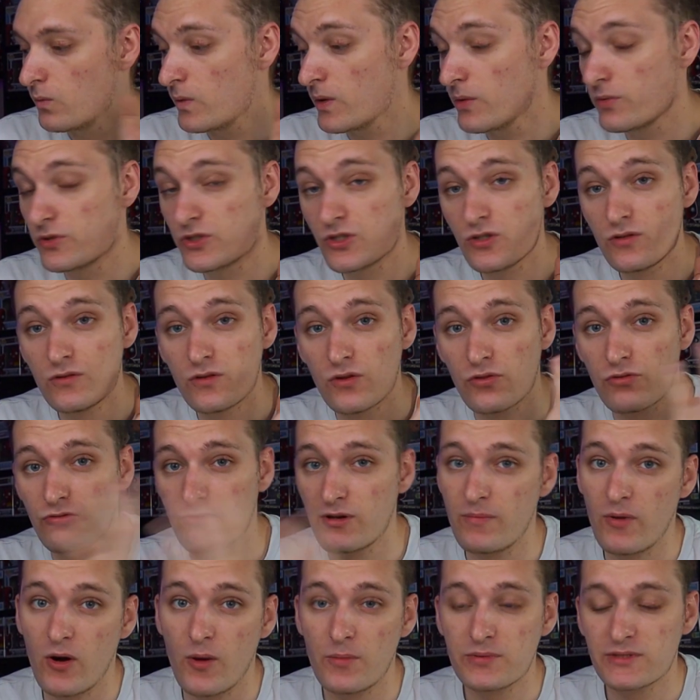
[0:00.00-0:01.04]
We will do the 3
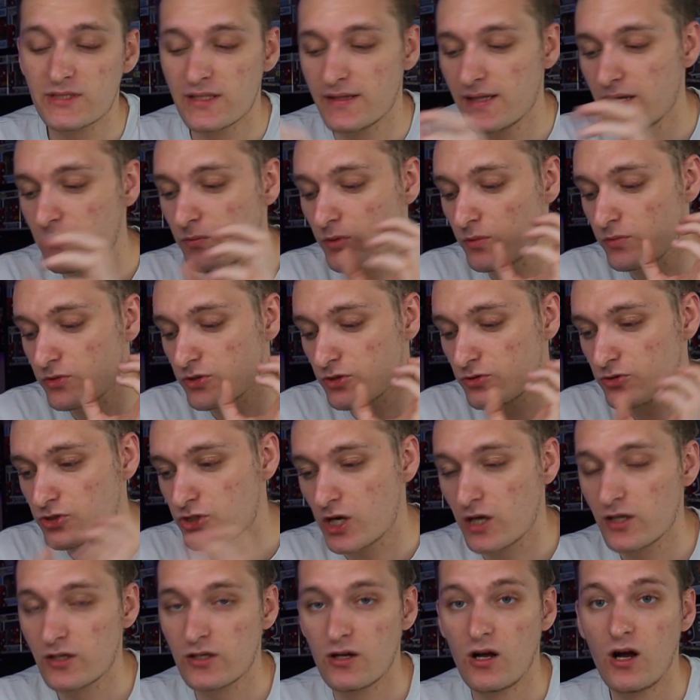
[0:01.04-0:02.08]
pops and then we'll do
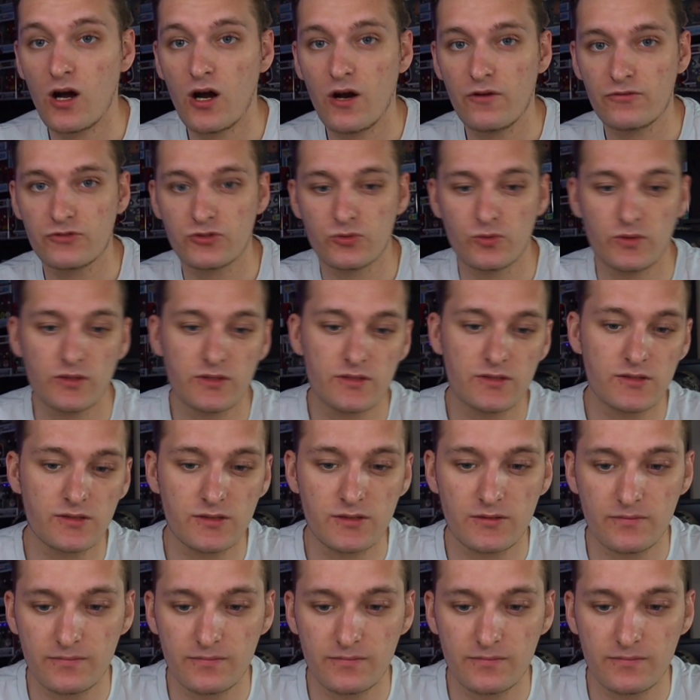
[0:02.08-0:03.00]
Chunk afterwards.